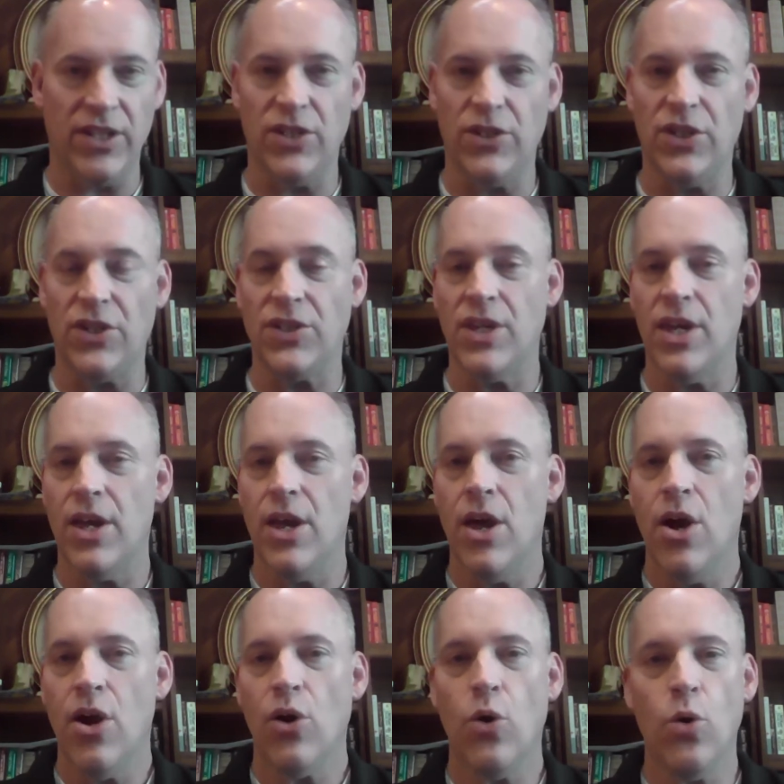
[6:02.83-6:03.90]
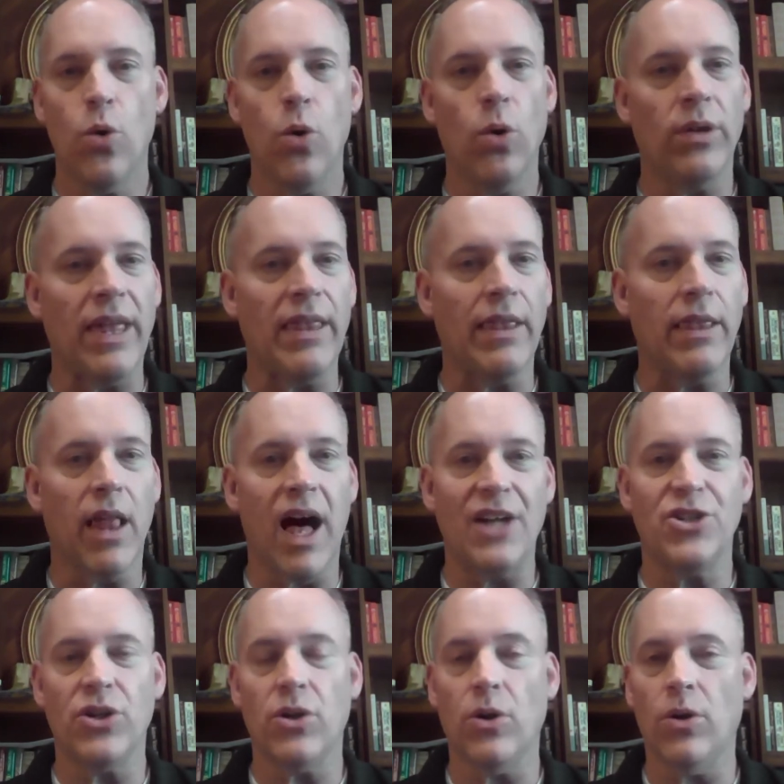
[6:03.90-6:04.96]
He's just cool and
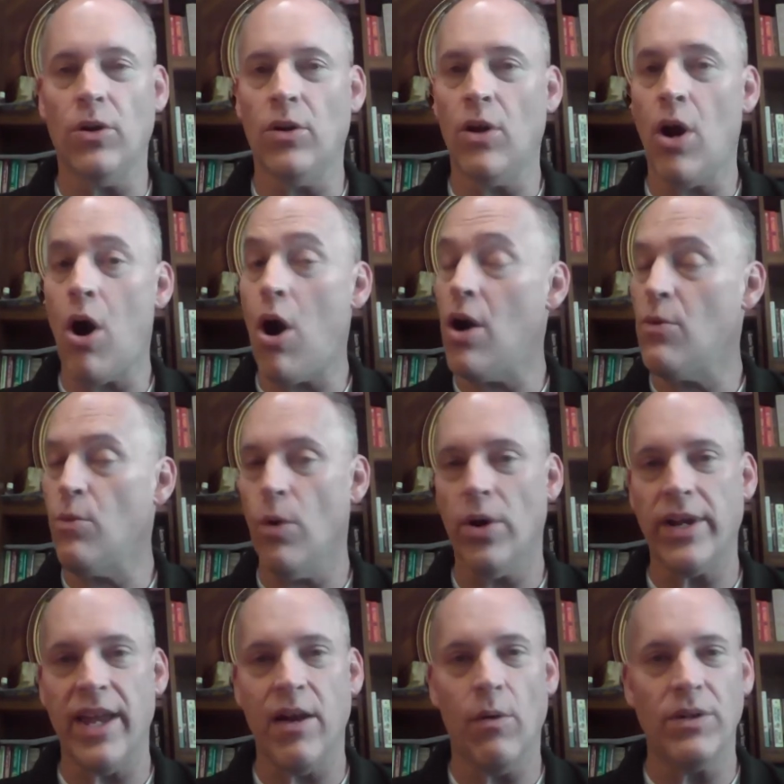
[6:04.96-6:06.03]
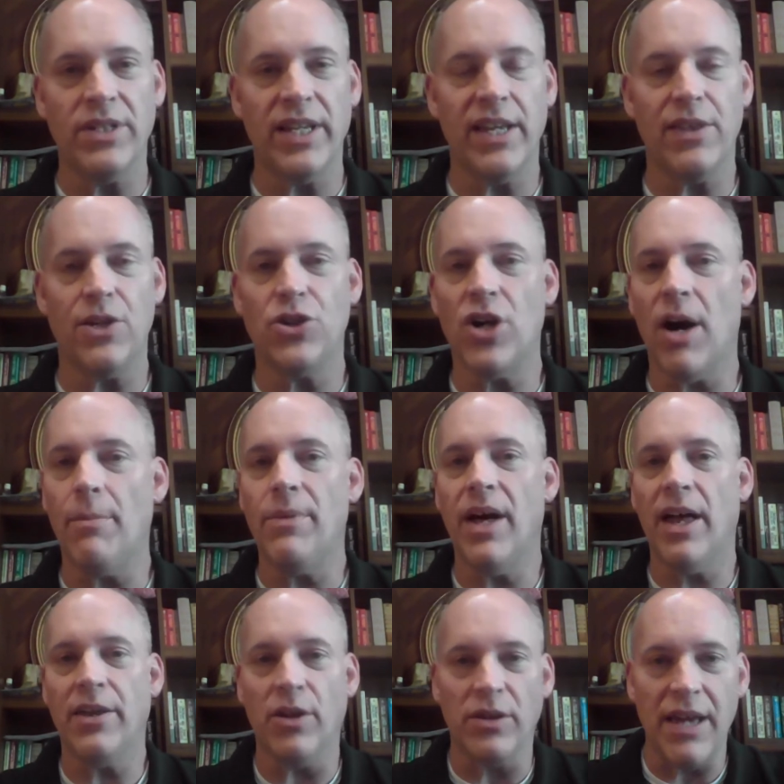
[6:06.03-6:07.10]
logical, hardworking, wants to get the job
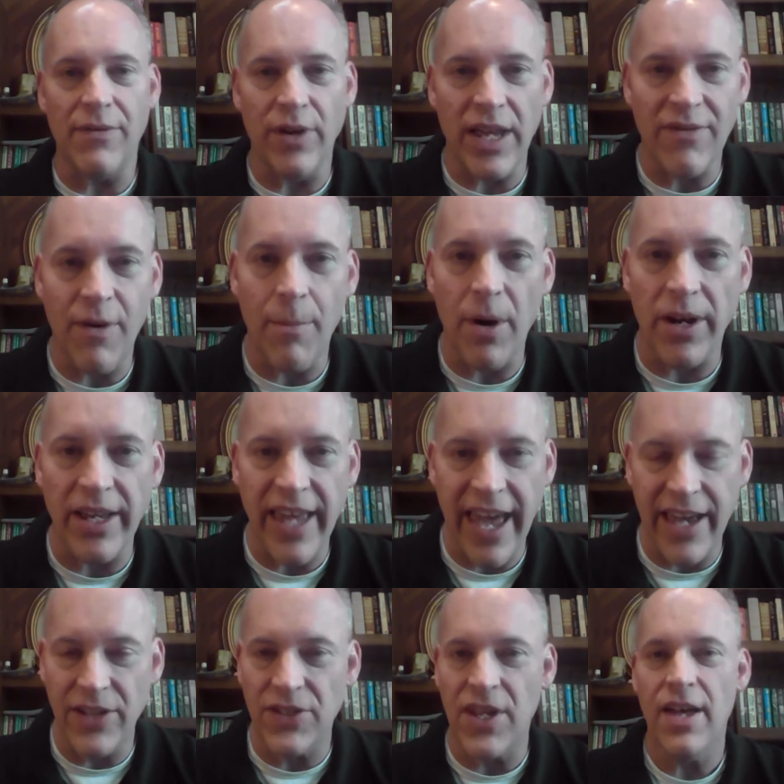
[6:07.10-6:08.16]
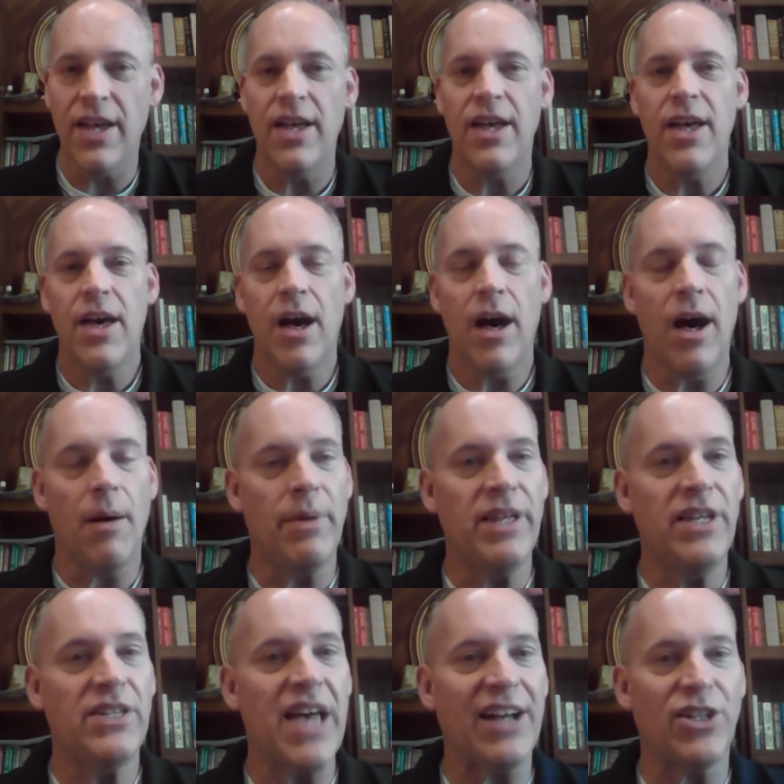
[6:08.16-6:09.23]
done. He'll never give up on a case. But
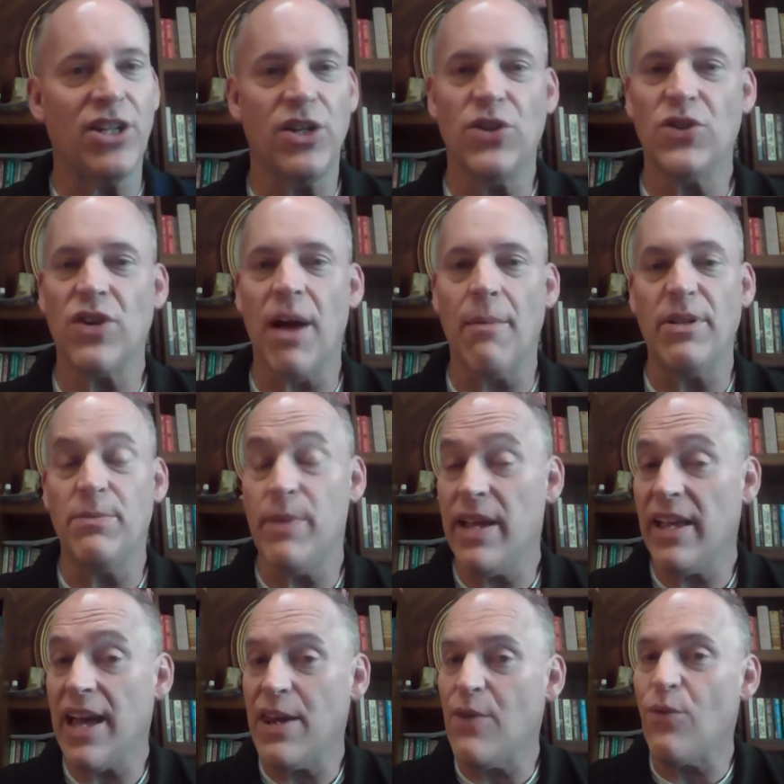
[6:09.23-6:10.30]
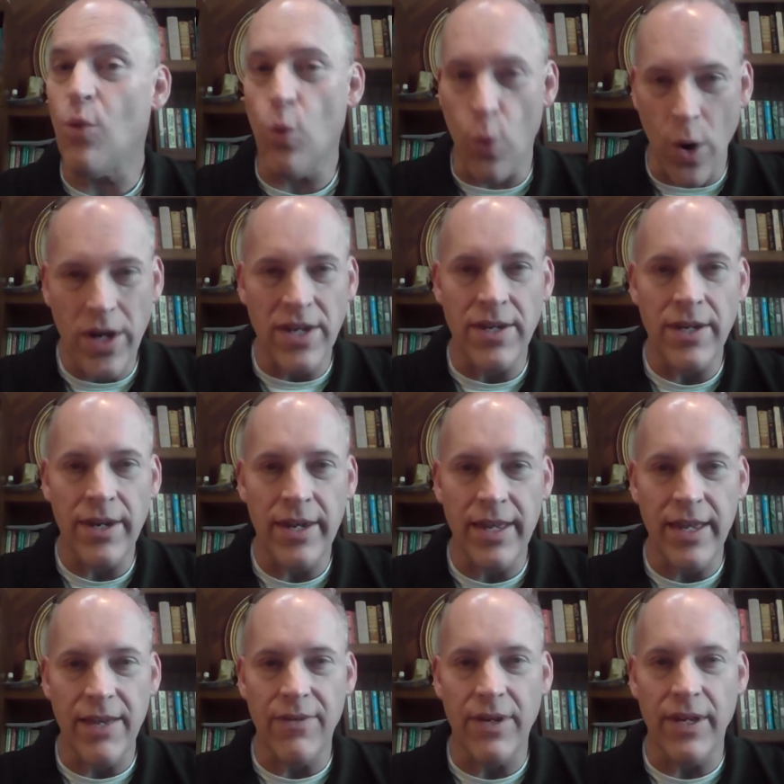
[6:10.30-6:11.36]
he's actually described as being kind of wooden,
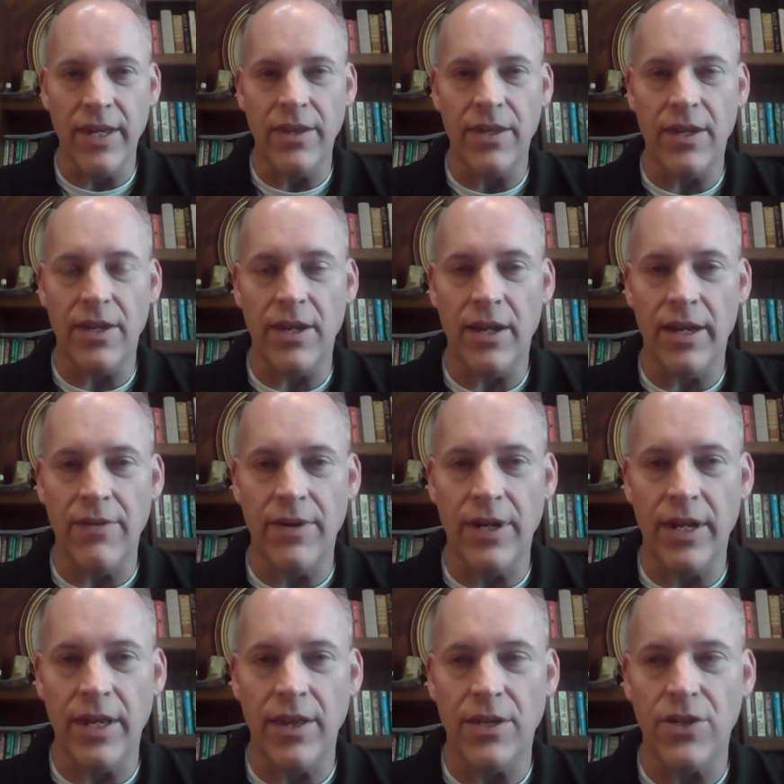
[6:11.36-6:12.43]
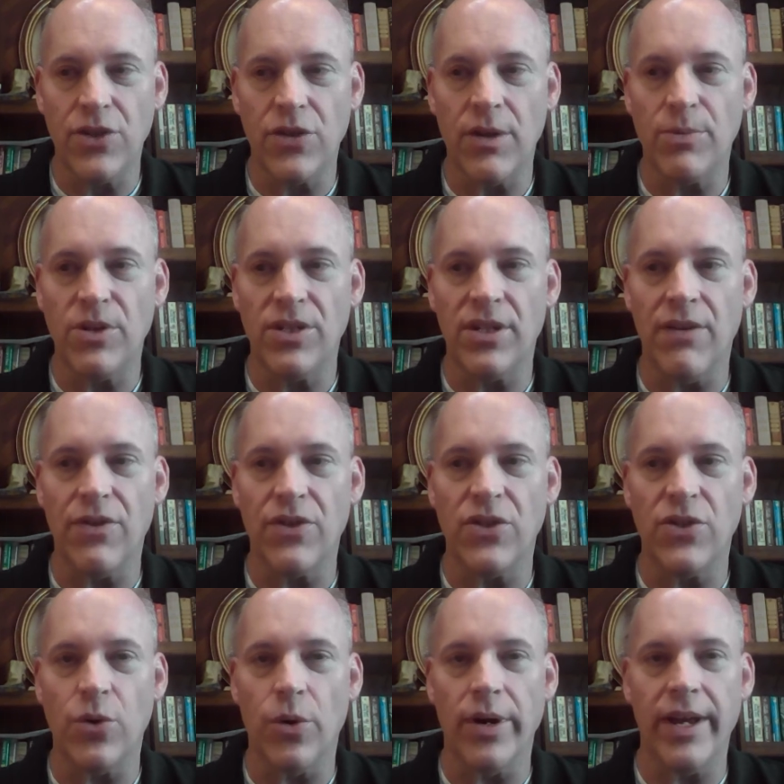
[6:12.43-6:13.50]
even in the descriptions of the
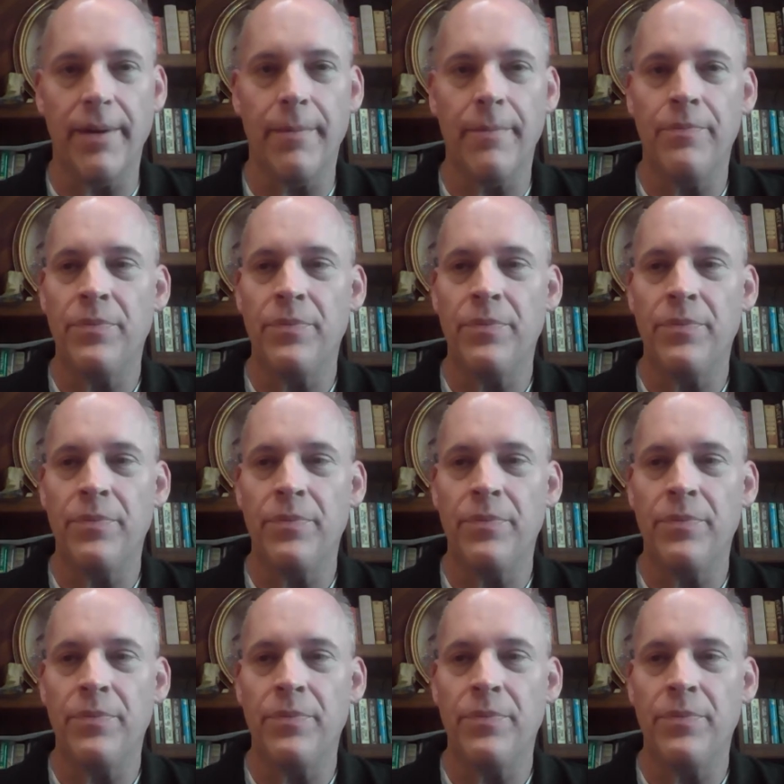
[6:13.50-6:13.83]
story.